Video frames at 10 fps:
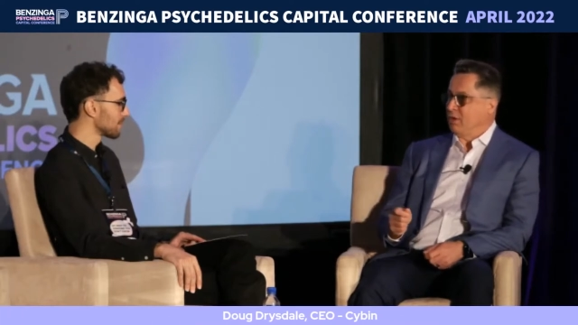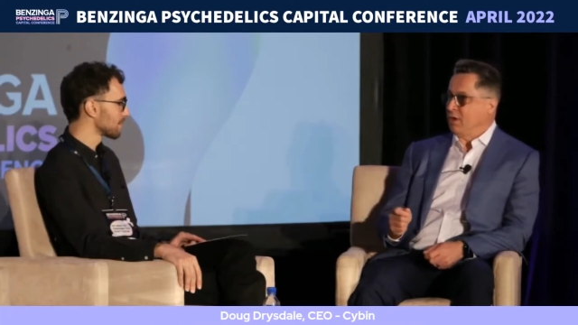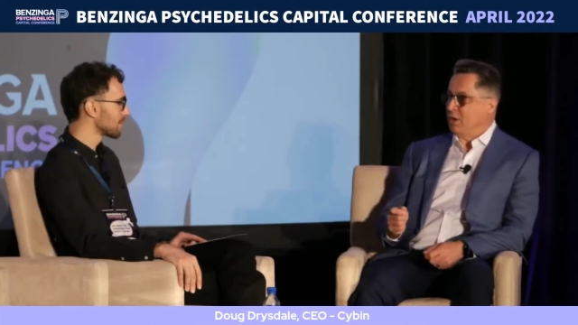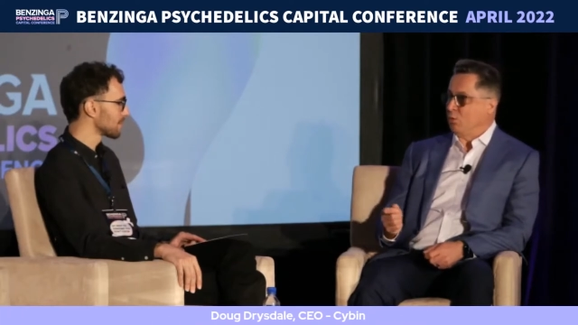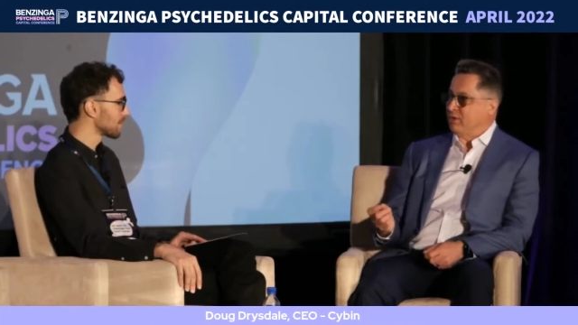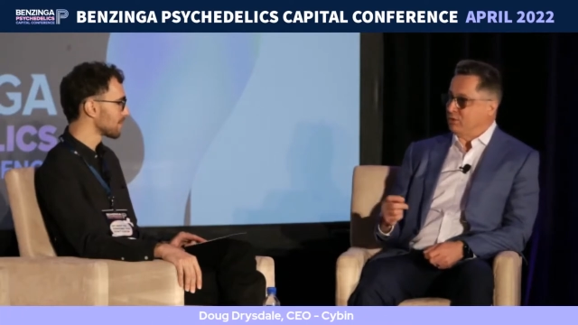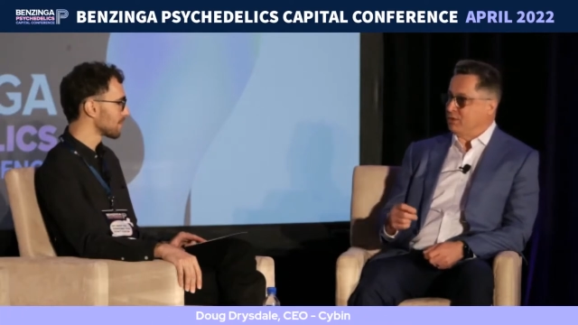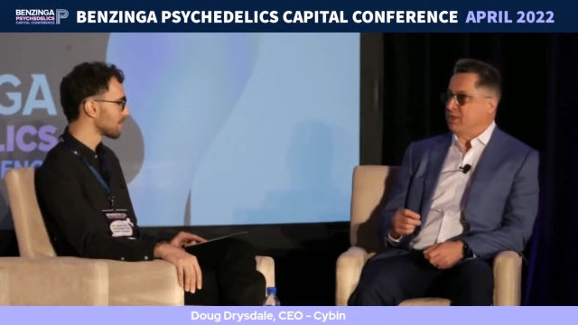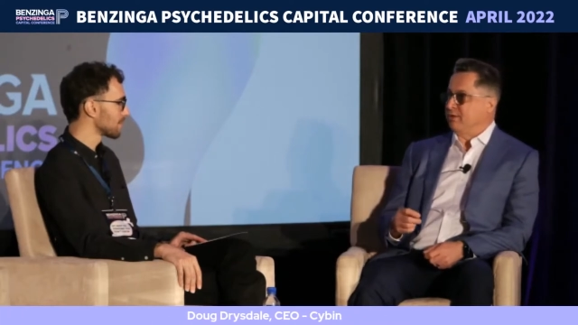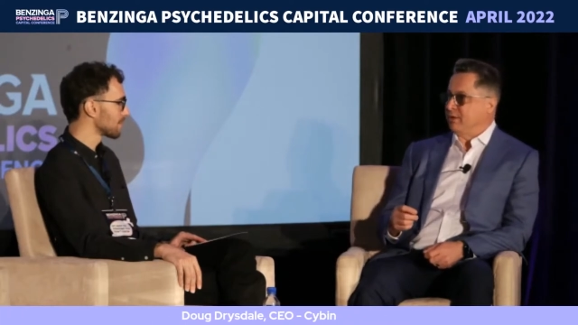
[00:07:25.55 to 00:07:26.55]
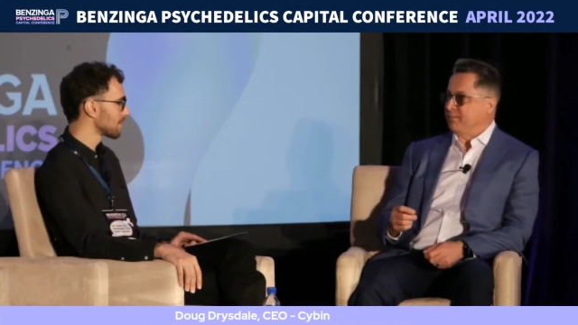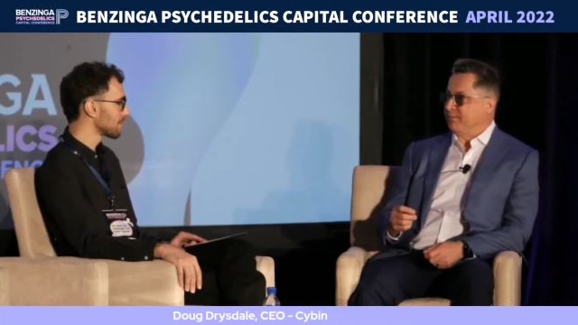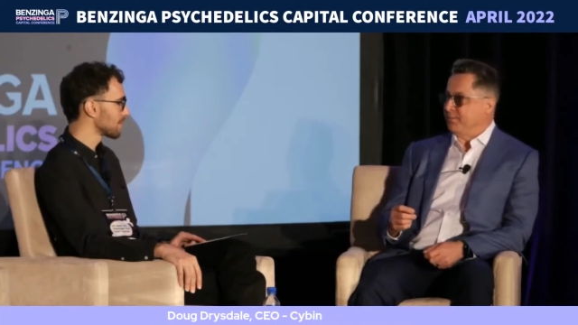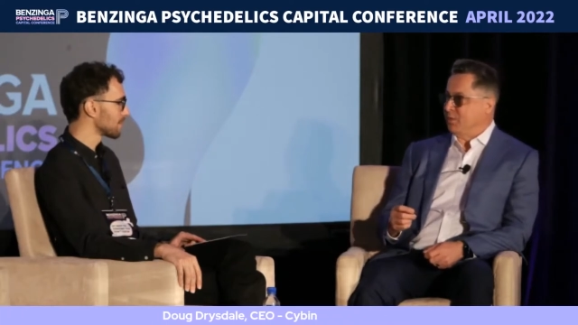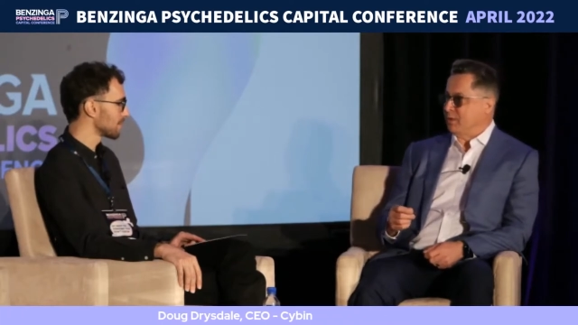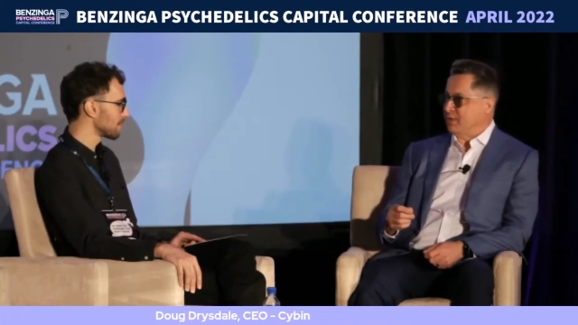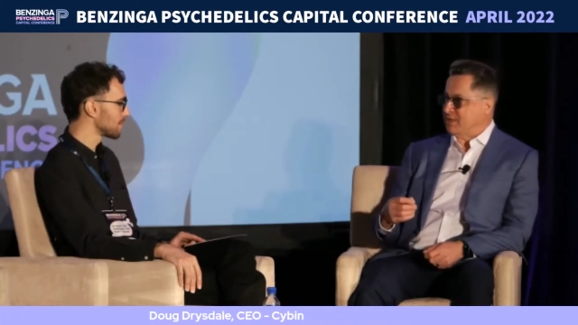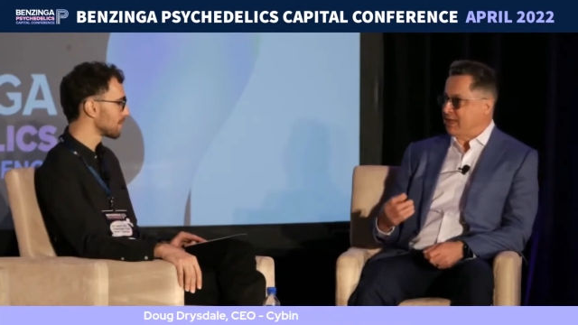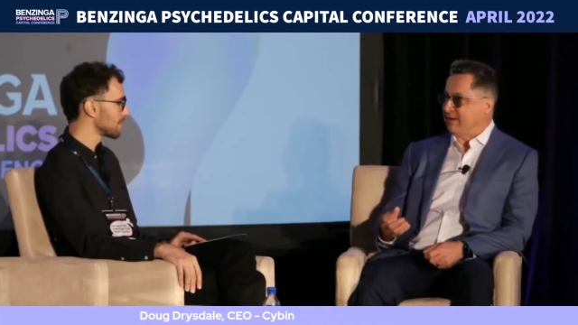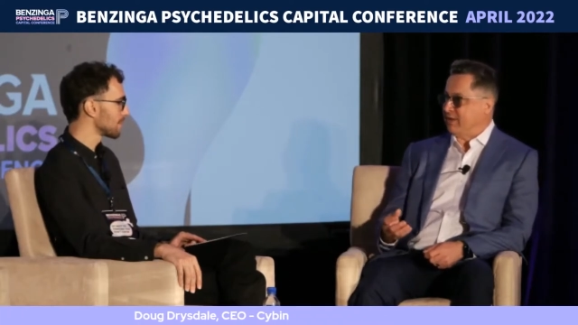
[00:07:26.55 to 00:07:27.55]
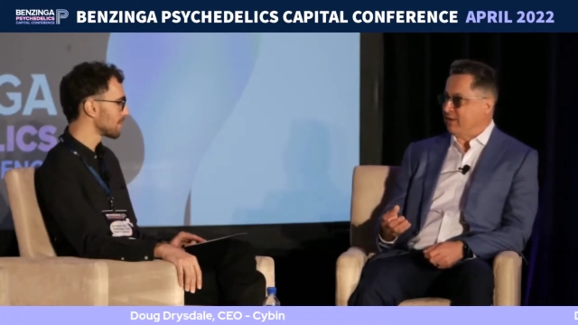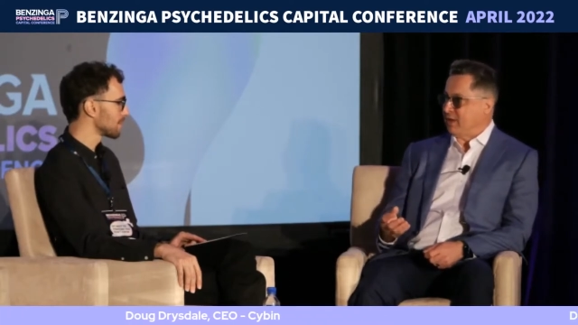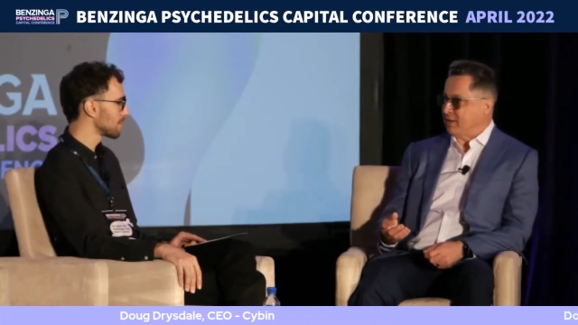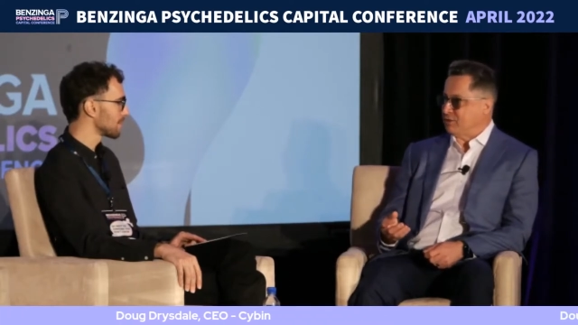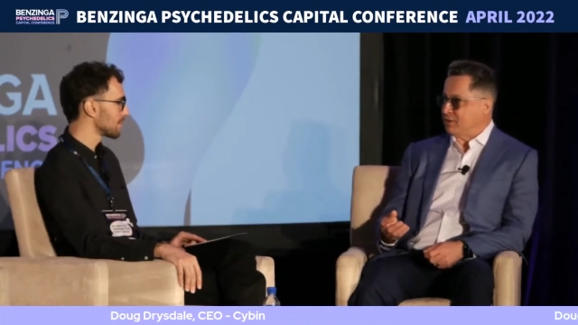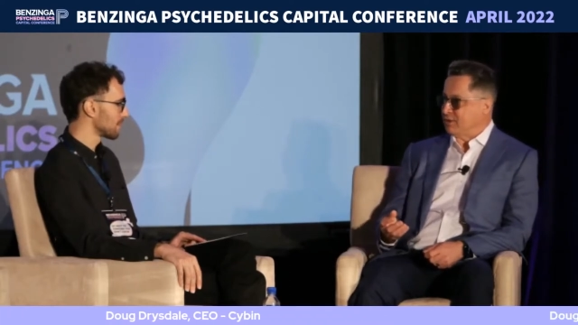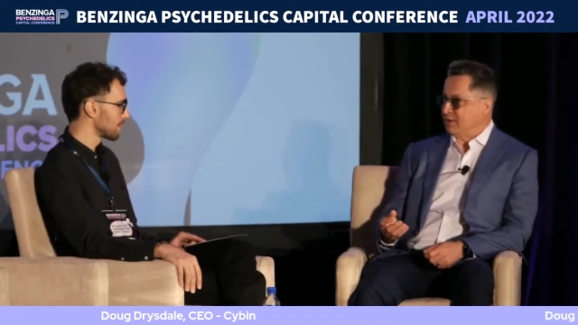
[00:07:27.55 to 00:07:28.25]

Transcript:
Speaker 1: uh, with deuterium, which is heavy hydrogen.